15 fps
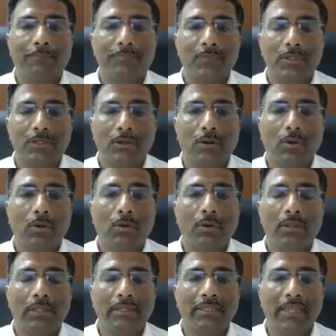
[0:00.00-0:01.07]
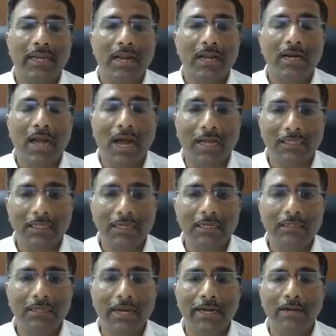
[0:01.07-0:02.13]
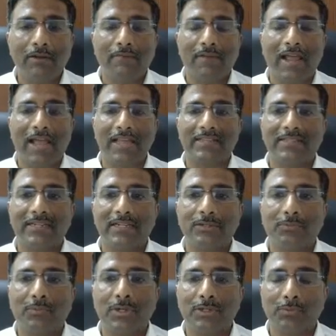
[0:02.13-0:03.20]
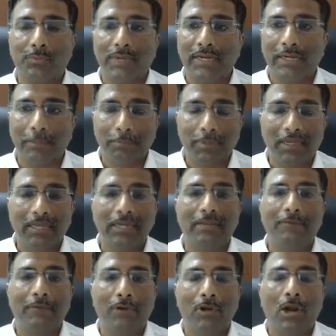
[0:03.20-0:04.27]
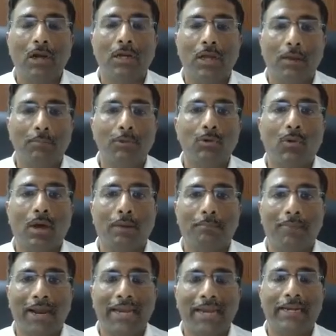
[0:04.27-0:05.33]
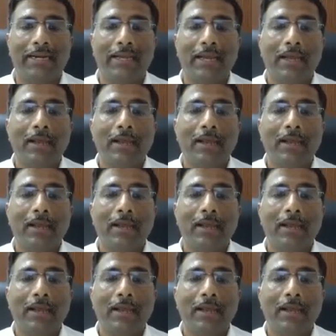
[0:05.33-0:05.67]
So there are other kind of assets which we typically will not come to our mind,